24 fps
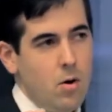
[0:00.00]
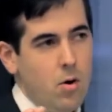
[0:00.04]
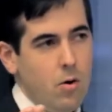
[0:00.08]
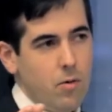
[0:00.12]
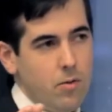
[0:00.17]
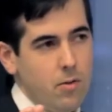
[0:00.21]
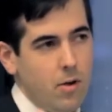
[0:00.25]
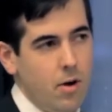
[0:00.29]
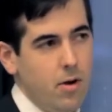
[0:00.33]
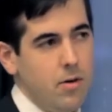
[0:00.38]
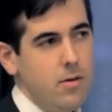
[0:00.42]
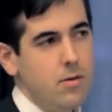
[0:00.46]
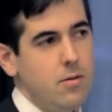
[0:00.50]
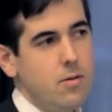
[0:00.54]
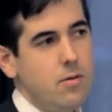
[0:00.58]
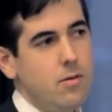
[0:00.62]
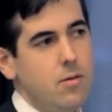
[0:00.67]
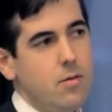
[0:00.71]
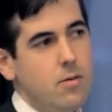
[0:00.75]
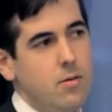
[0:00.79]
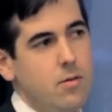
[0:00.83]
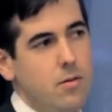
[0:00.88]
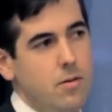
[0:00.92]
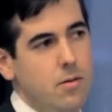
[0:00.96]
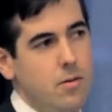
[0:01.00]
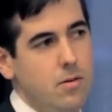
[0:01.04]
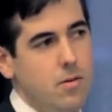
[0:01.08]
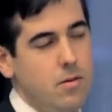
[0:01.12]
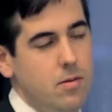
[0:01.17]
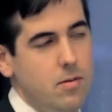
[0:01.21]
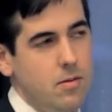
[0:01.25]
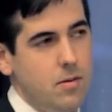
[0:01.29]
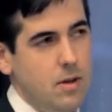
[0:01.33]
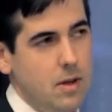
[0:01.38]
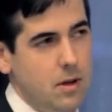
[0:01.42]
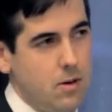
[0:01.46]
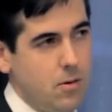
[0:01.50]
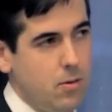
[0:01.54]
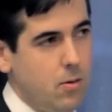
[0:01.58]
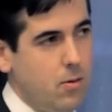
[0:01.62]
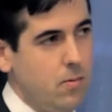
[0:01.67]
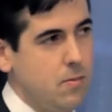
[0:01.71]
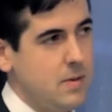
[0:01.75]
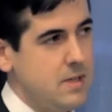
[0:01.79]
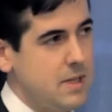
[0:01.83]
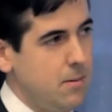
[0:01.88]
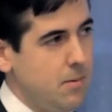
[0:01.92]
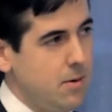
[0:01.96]
although the
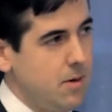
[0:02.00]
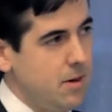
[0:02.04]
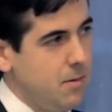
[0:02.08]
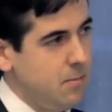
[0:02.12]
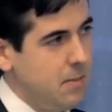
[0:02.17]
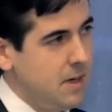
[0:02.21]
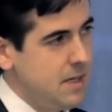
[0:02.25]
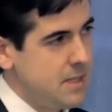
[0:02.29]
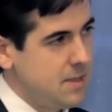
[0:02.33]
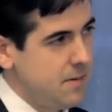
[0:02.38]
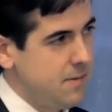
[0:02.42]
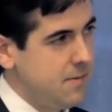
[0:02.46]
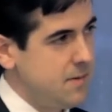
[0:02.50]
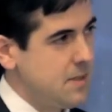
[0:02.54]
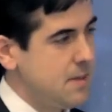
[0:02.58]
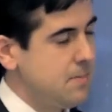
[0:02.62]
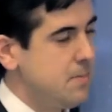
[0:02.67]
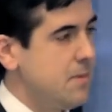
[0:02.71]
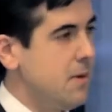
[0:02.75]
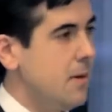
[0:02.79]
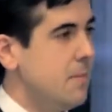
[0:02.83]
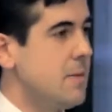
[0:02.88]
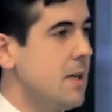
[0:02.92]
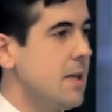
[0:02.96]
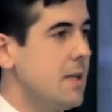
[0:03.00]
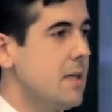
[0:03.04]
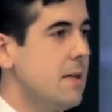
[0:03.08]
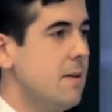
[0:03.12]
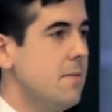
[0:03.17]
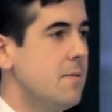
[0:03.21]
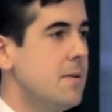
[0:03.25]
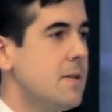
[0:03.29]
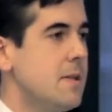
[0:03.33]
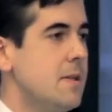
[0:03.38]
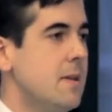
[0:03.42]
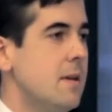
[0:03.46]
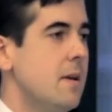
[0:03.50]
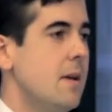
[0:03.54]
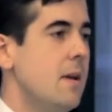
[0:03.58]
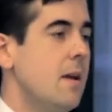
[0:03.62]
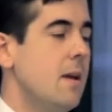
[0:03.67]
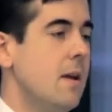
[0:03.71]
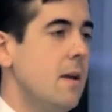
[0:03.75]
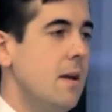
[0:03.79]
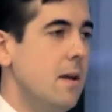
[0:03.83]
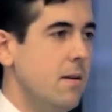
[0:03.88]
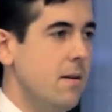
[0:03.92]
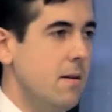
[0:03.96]
Accord was able to meet some of its objectives,
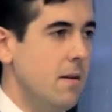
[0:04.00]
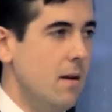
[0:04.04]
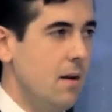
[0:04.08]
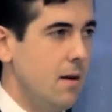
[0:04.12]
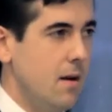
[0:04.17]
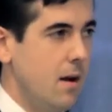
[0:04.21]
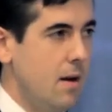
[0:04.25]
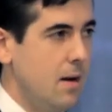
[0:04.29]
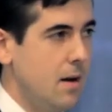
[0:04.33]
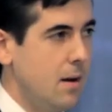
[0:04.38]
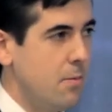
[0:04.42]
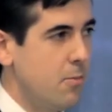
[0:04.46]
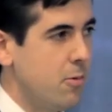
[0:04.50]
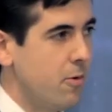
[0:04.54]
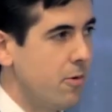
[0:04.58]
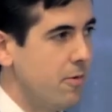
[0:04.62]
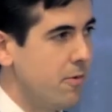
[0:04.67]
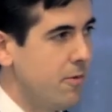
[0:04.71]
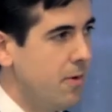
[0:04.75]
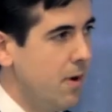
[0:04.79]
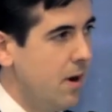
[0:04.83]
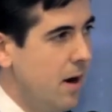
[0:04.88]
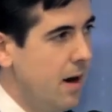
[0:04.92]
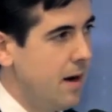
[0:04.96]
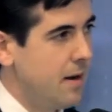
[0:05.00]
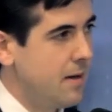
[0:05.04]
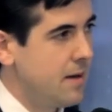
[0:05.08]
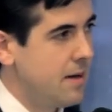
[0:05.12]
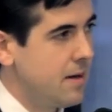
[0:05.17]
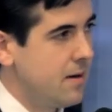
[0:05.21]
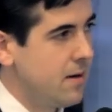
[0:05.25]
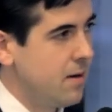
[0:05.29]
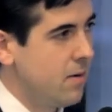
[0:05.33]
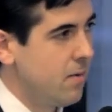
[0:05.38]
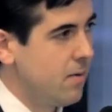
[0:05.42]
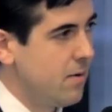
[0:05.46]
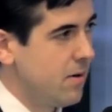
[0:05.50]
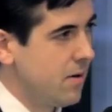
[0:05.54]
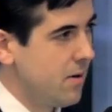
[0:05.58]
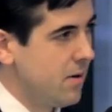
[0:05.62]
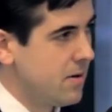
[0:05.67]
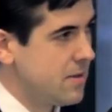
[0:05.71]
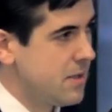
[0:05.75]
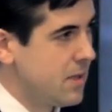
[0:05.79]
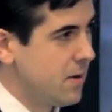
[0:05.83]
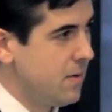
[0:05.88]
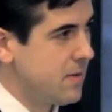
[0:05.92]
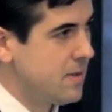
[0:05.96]
a number of unintended
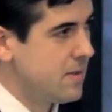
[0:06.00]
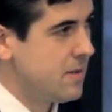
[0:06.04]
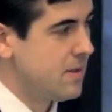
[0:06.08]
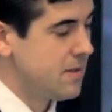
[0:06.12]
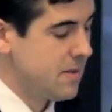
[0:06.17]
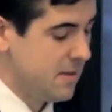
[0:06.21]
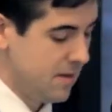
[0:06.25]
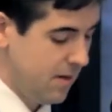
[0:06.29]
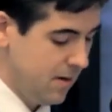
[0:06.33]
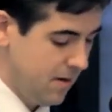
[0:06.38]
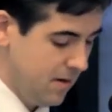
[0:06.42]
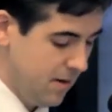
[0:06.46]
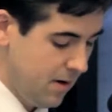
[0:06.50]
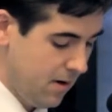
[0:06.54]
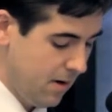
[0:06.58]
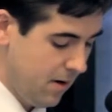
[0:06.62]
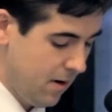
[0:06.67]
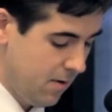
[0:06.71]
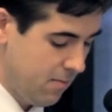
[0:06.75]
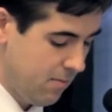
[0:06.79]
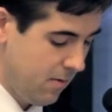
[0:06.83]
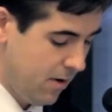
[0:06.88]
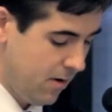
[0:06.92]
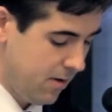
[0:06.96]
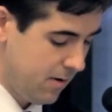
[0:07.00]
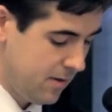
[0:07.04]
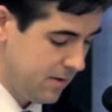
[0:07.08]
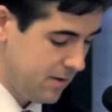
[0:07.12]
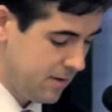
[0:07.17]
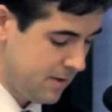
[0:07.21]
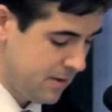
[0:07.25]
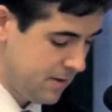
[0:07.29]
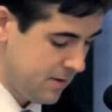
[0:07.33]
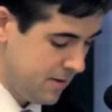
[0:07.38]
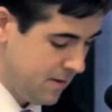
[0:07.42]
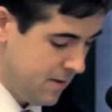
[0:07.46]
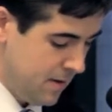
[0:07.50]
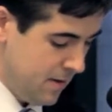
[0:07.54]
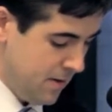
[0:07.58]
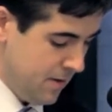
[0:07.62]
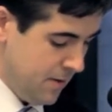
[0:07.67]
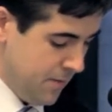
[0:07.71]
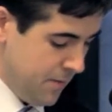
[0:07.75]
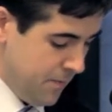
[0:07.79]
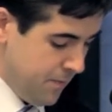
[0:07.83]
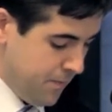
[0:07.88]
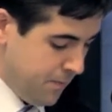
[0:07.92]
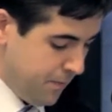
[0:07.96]
consequences arose.
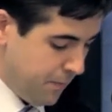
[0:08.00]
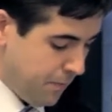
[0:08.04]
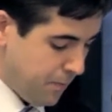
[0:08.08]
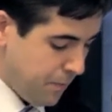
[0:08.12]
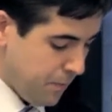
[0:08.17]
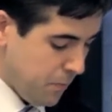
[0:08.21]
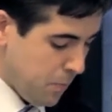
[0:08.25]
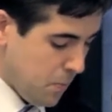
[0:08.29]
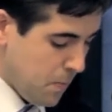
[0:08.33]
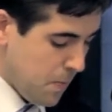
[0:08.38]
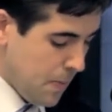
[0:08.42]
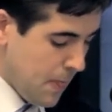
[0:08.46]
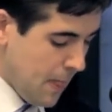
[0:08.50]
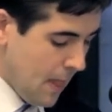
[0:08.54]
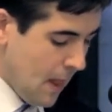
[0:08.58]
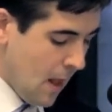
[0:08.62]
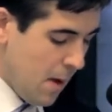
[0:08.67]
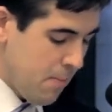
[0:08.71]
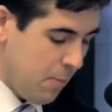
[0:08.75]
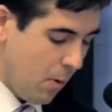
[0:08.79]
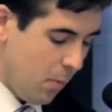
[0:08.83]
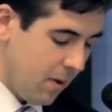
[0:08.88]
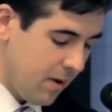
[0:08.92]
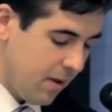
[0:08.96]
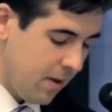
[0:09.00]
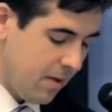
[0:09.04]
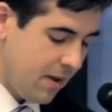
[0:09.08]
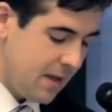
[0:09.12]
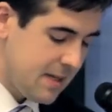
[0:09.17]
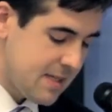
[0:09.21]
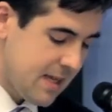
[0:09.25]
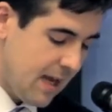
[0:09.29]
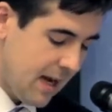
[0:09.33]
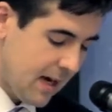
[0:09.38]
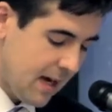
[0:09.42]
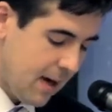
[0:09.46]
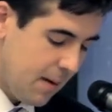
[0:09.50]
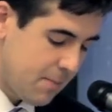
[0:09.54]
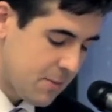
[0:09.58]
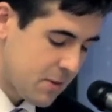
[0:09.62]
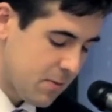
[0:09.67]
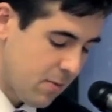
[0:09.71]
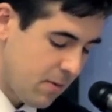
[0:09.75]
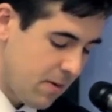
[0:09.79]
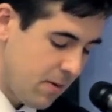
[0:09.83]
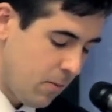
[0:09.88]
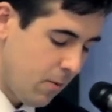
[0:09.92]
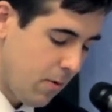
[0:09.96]
But whether these
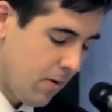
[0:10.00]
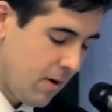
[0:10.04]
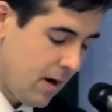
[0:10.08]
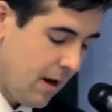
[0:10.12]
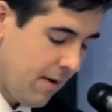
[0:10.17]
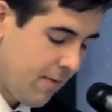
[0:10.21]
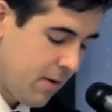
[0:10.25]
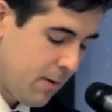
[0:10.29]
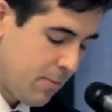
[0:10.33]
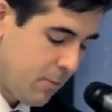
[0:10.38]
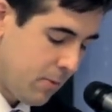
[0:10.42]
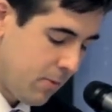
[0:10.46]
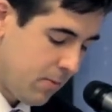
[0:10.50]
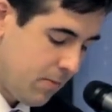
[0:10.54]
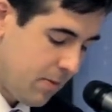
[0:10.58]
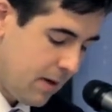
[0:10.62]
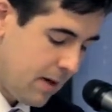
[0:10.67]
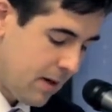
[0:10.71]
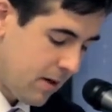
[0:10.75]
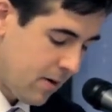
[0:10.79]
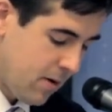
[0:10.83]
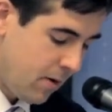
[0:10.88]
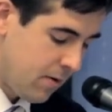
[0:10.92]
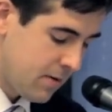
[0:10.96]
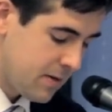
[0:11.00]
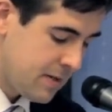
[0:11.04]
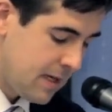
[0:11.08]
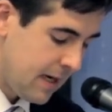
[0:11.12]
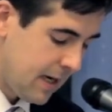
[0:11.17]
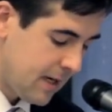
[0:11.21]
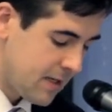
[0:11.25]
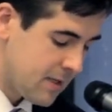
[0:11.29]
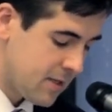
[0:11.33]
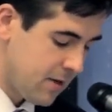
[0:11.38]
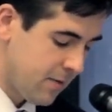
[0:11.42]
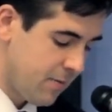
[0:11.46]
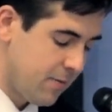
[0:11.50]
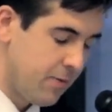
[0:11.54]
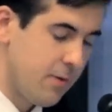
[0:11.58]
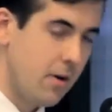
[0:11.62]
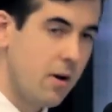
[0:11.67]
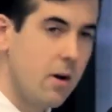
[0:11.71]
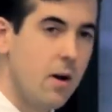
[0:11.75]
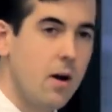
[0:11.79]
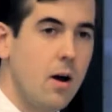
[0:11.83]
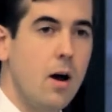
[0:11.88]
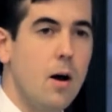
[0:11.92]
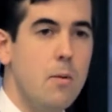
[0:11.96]
outcomes were inevitable in the context of
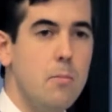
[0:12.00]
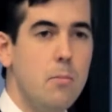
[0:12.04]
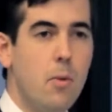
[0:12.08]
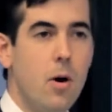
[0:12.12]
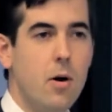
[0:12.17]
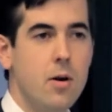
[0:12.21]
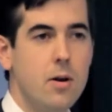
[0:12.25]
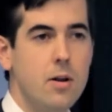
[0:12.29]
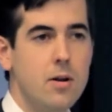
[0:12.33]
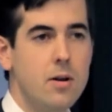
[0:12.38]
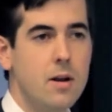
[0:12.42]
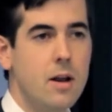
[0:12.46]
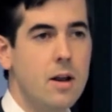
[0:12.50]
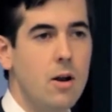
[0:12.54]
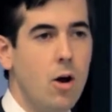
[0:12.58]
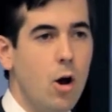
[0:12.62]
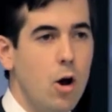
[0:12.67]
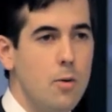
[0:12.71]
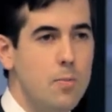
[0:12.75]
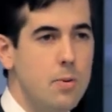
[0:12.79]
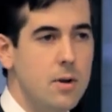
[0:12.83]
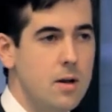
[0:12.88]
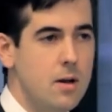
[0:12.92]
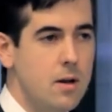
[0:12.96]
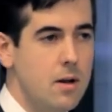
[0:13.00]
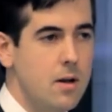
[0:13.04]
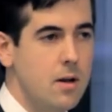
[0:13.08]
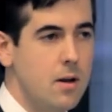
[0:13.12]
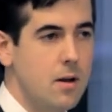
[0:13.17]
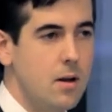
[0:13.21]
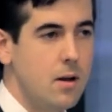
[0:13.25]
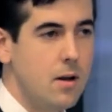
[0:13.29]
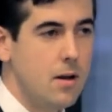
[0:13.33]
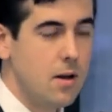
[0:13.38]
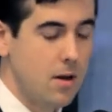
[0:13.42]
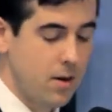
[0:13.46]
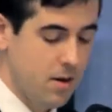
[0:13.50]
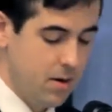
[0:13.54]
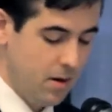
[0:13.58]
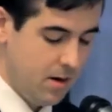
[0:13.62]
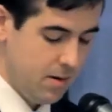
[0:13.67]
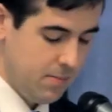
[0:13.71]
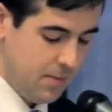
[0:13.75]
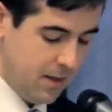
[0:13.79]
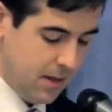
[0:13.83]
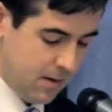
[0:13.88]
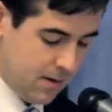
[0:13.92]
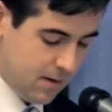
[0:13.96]
a modern and open
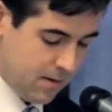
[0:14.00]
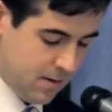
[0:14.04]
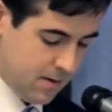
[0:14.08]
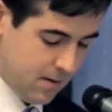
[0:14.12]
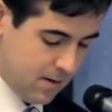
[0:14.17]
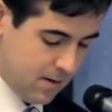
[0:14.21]
economy,